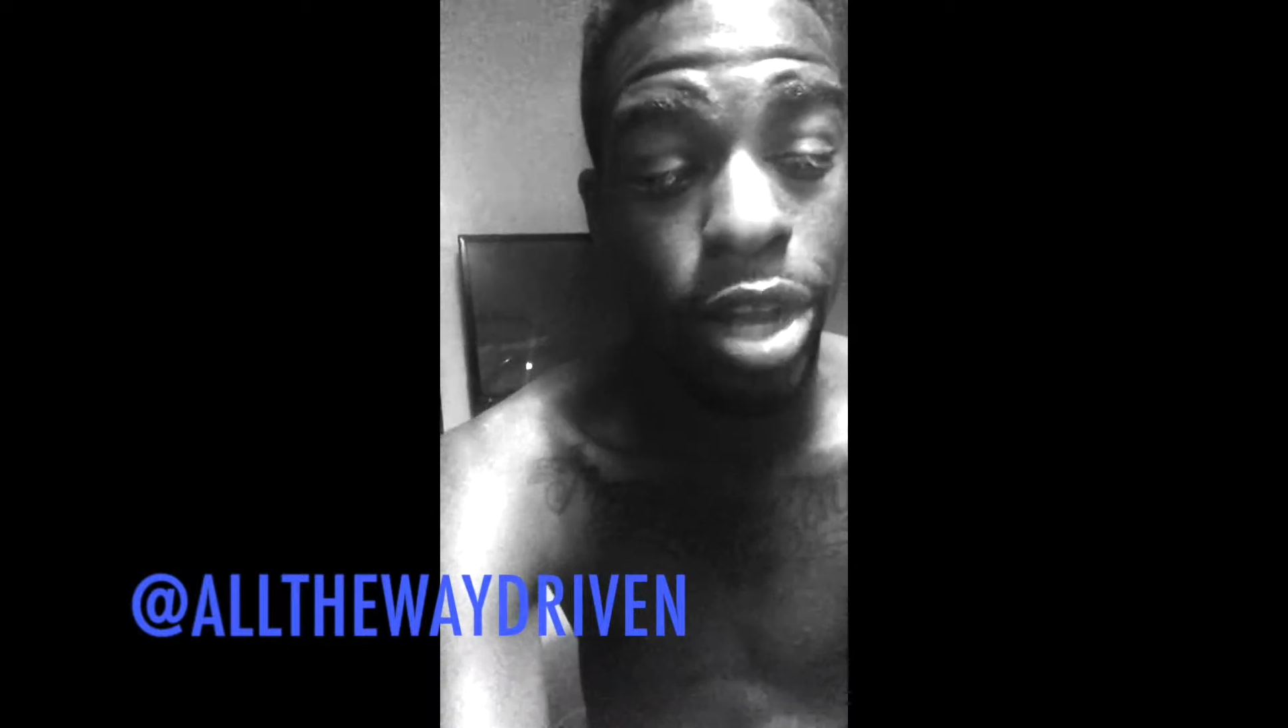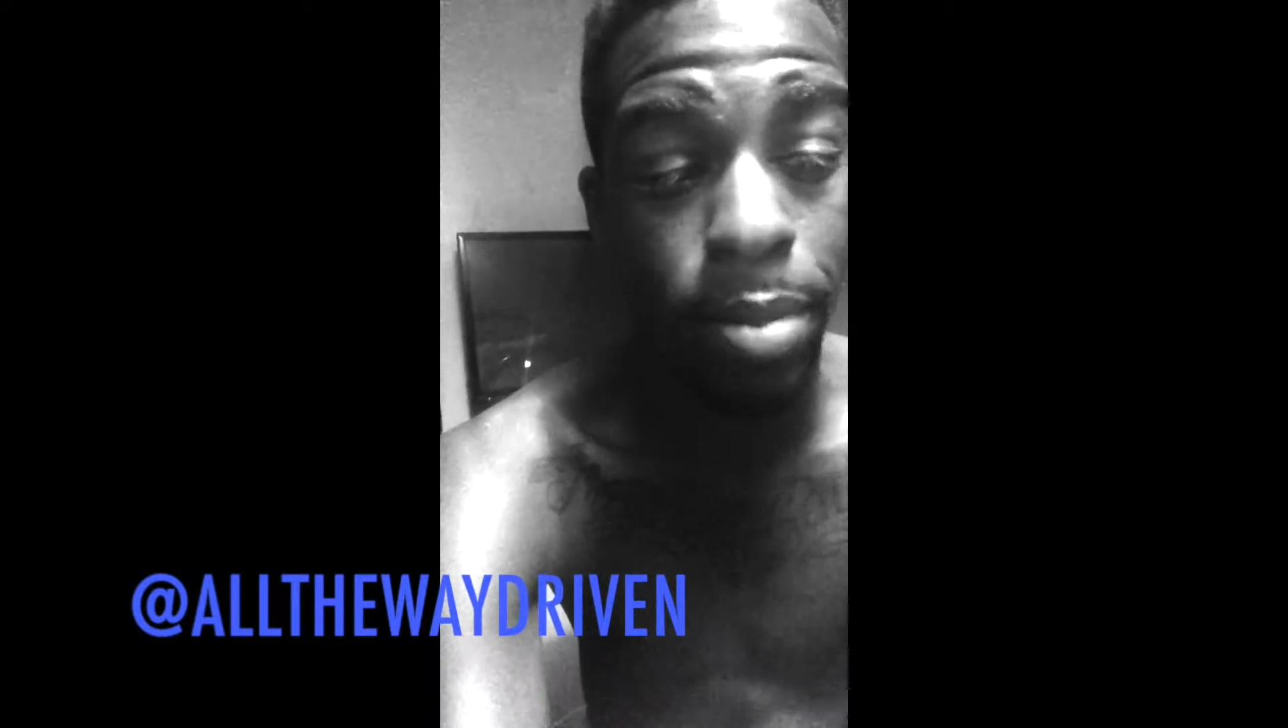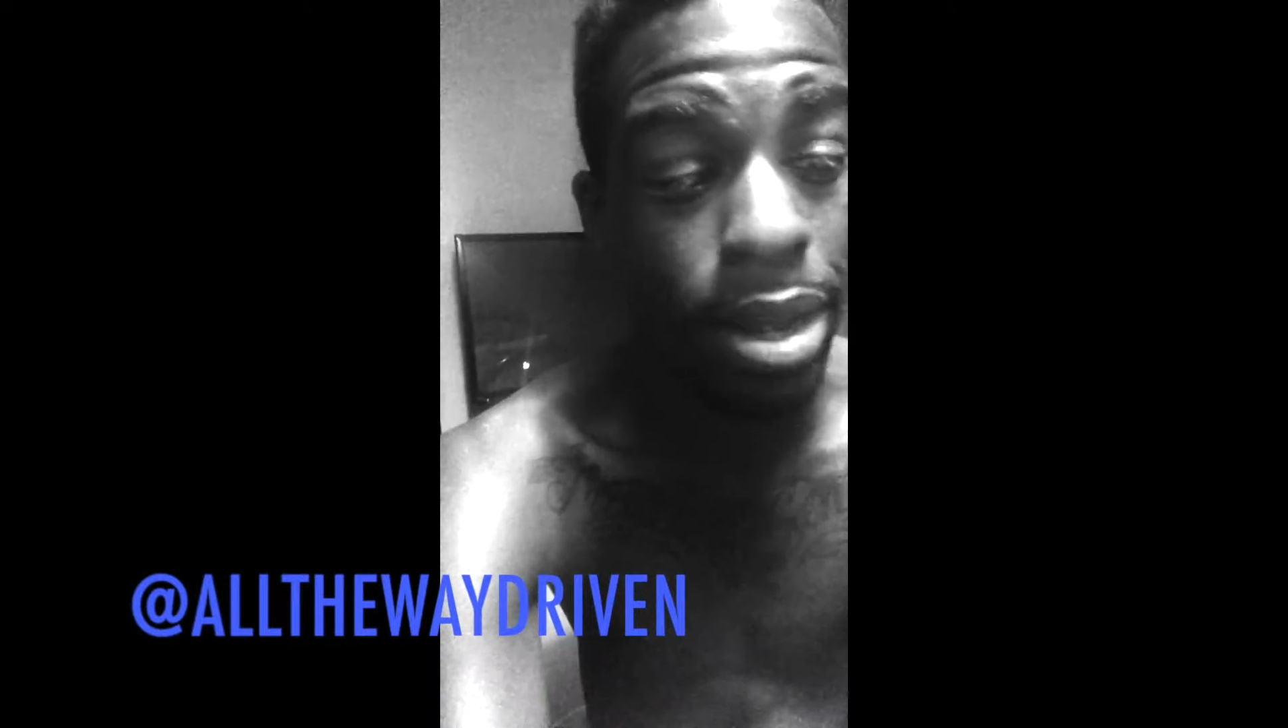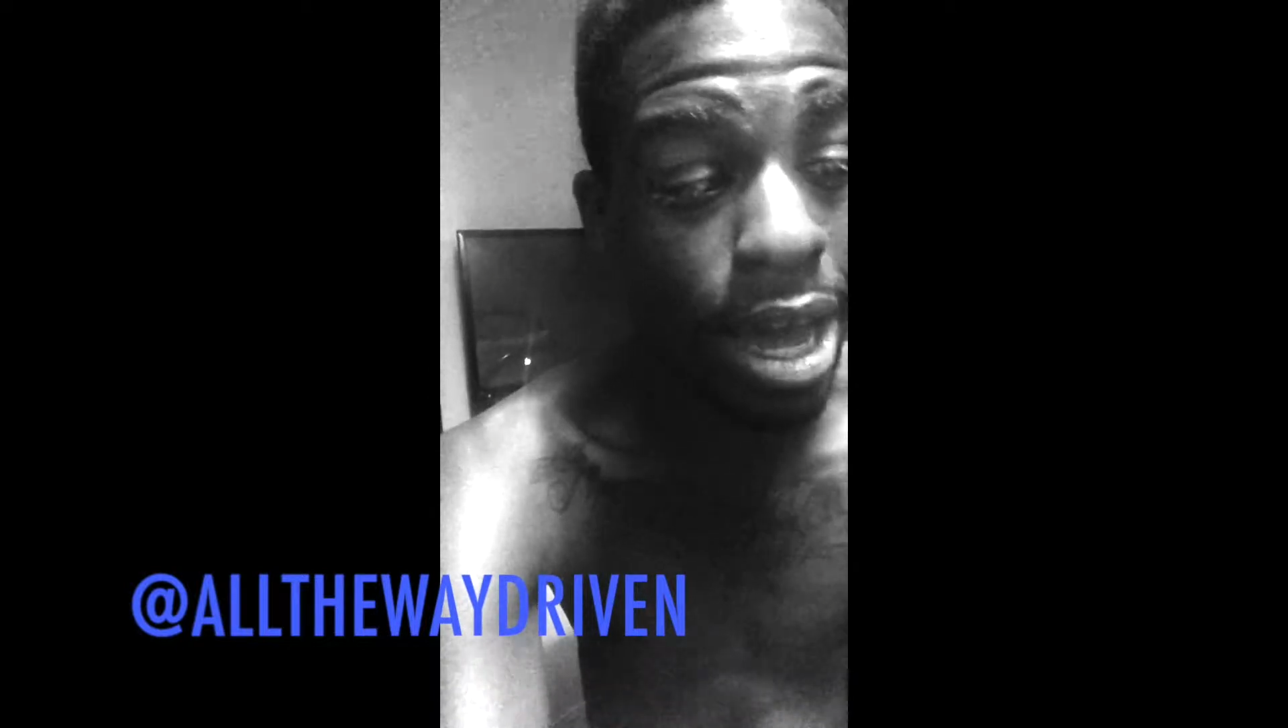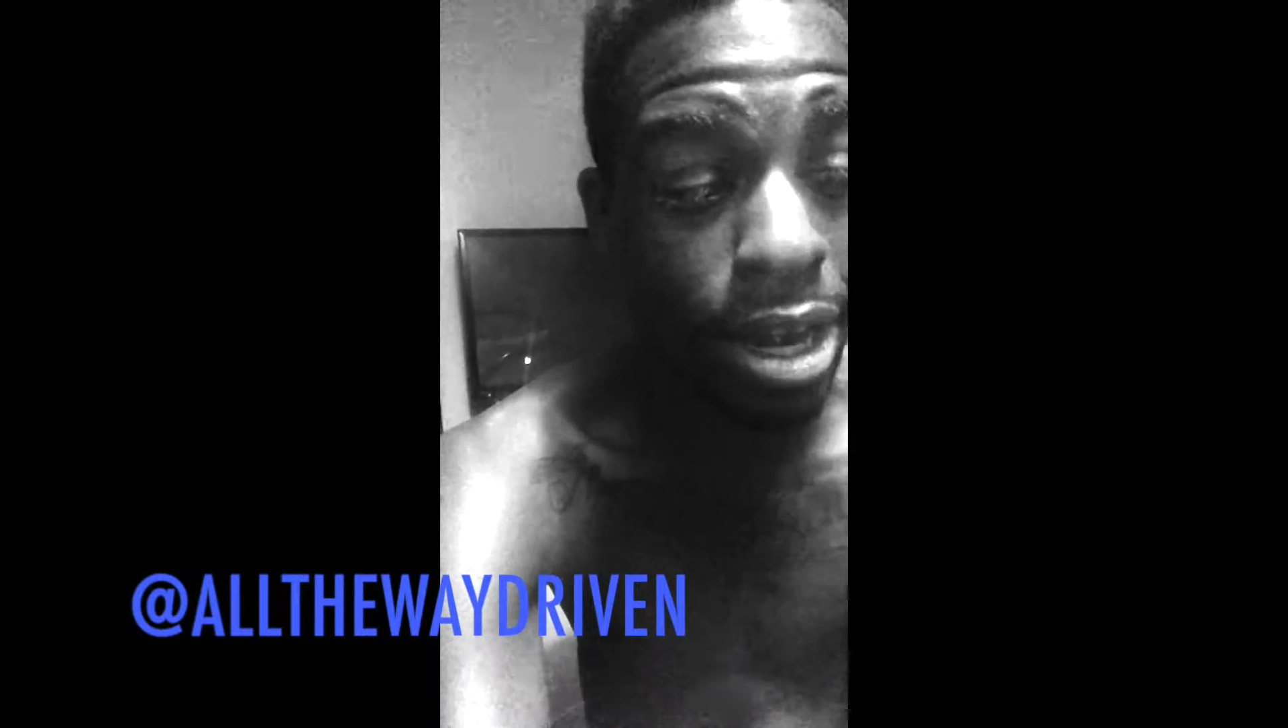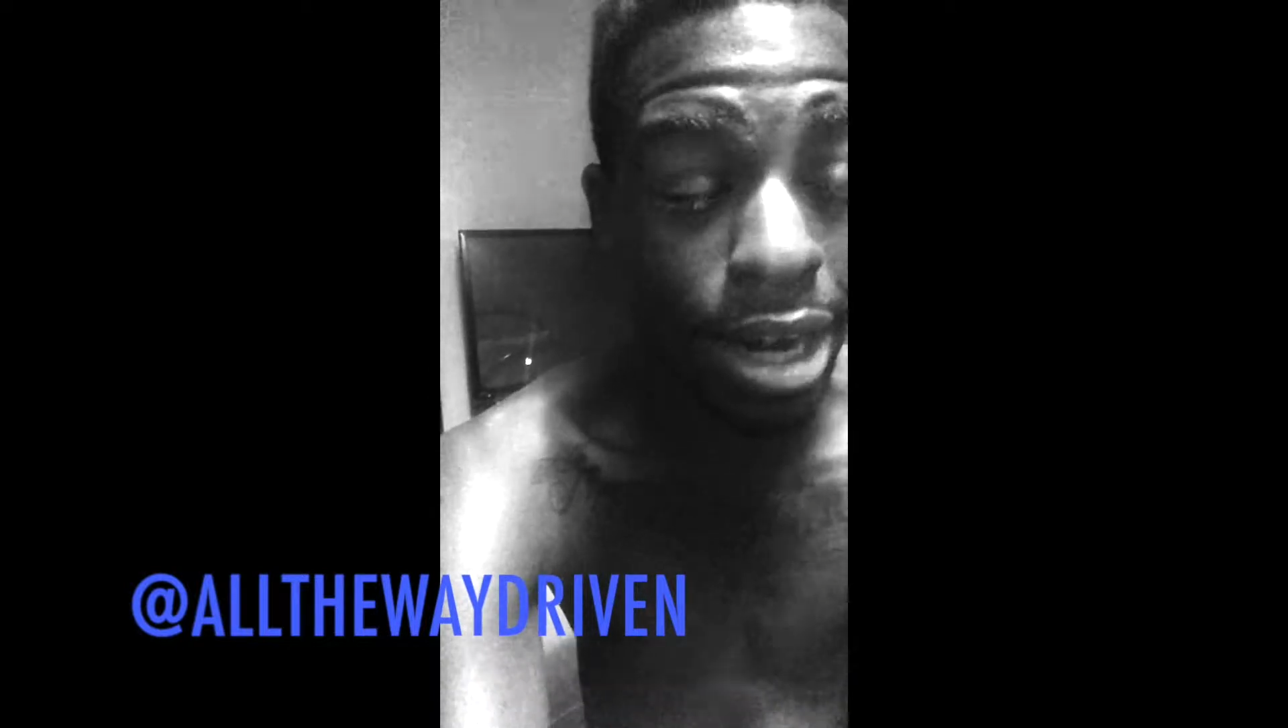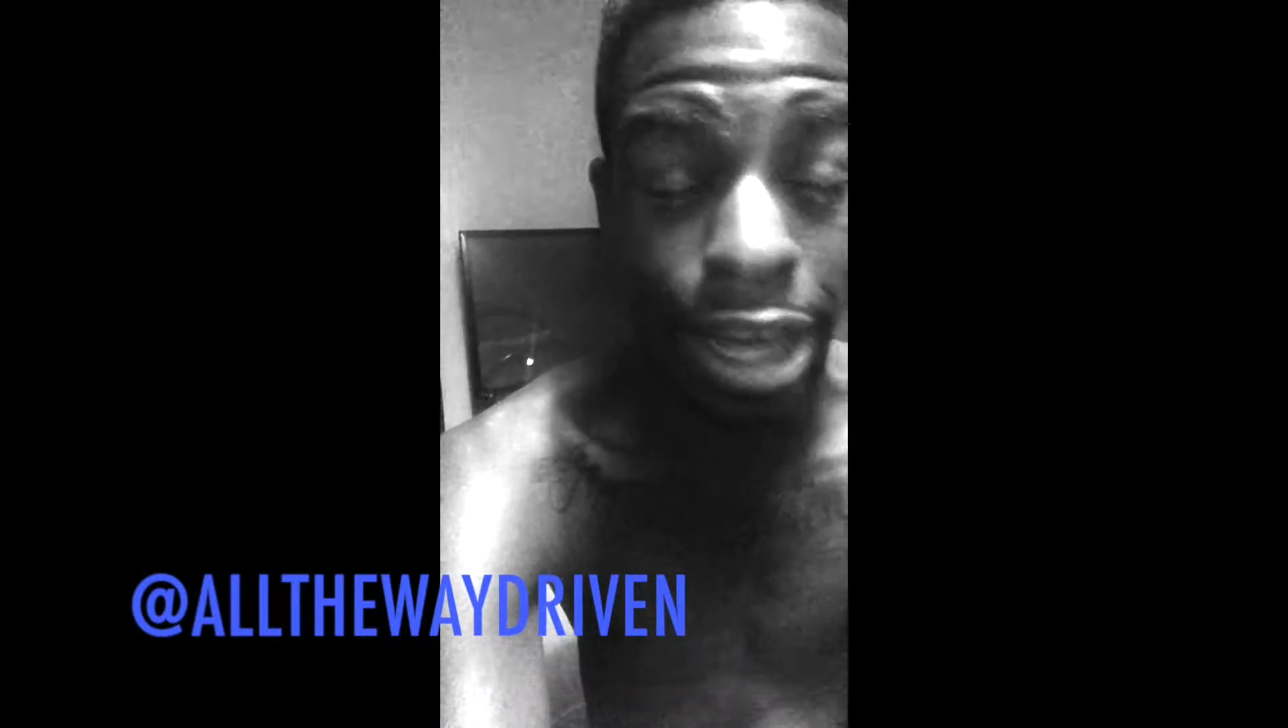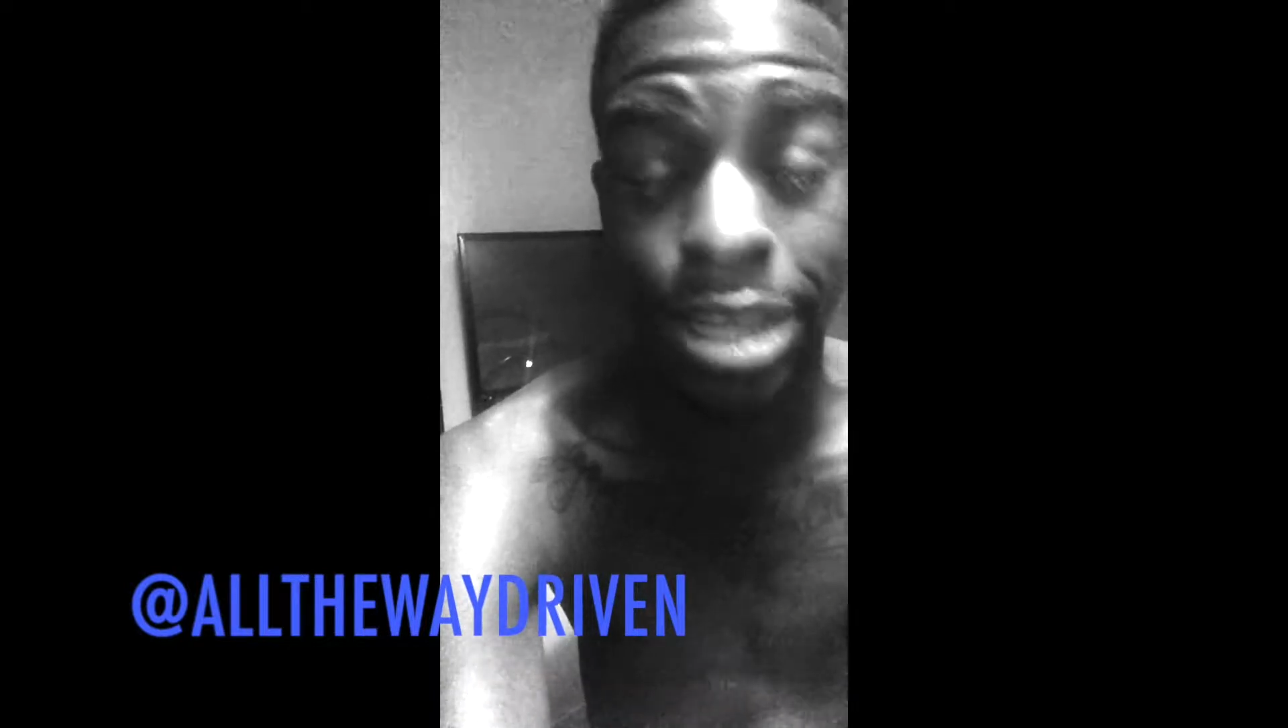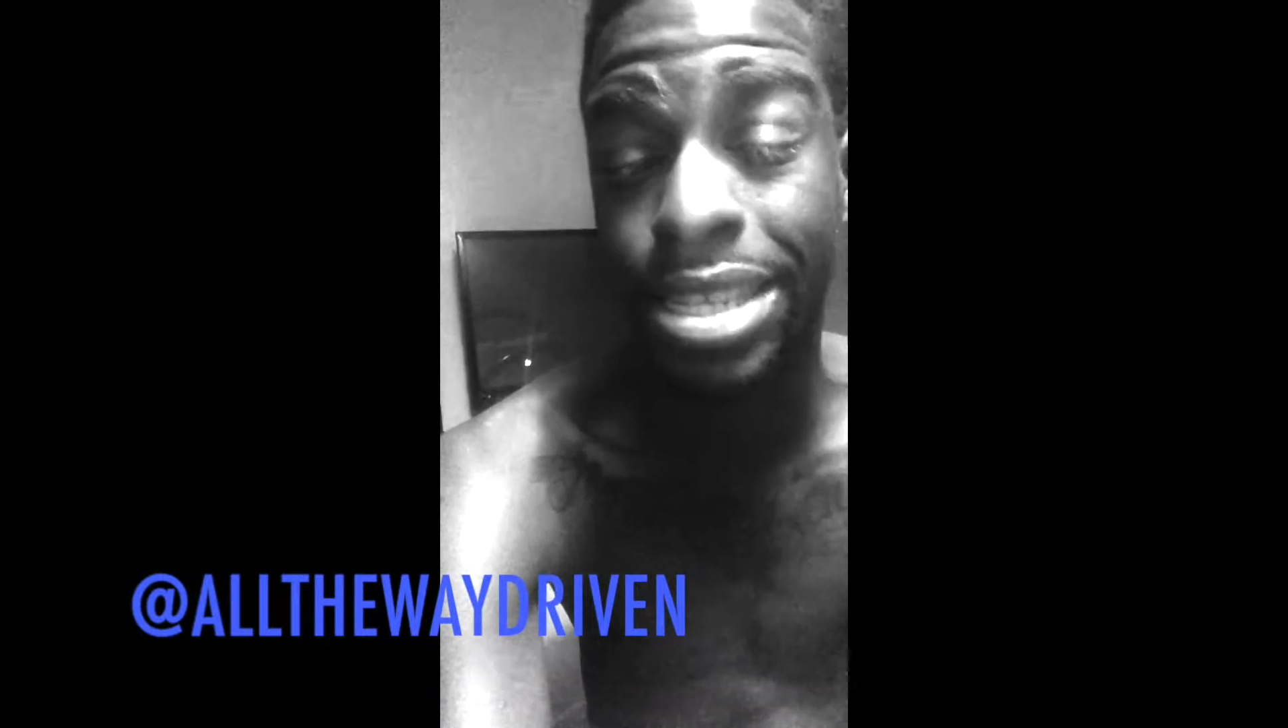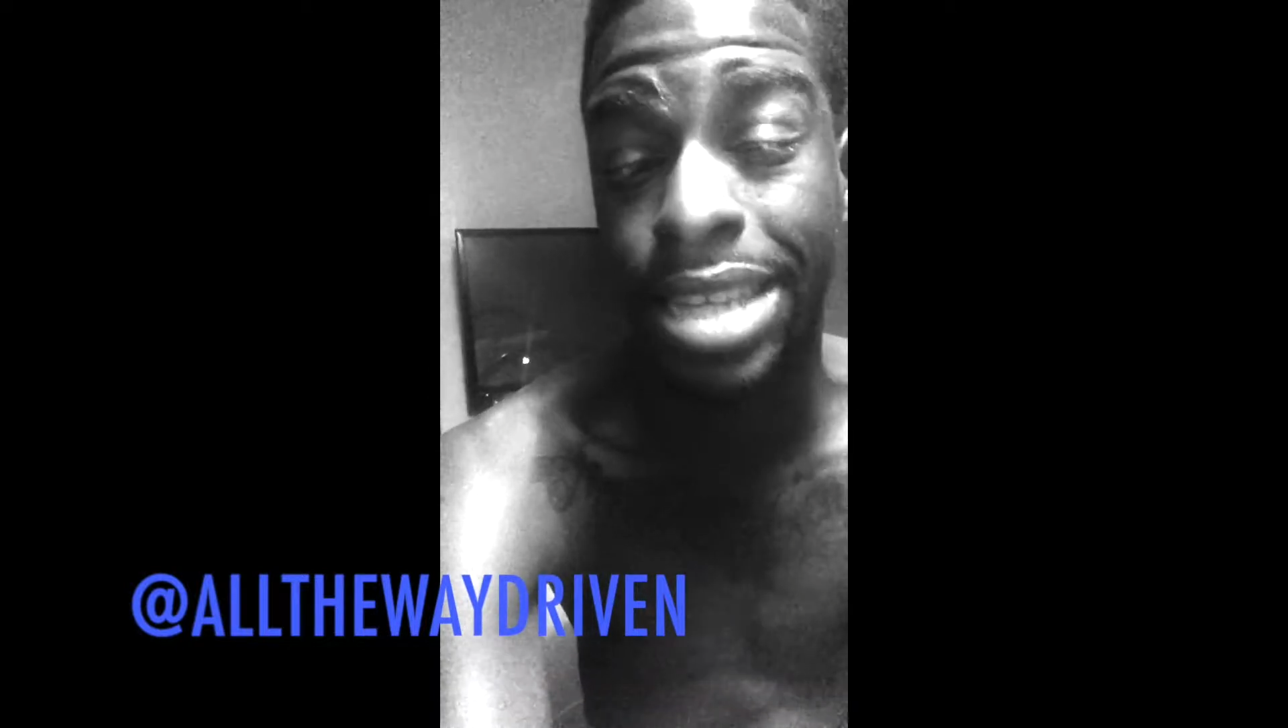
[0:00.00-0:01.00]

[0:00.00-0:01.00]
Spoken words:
They may not like your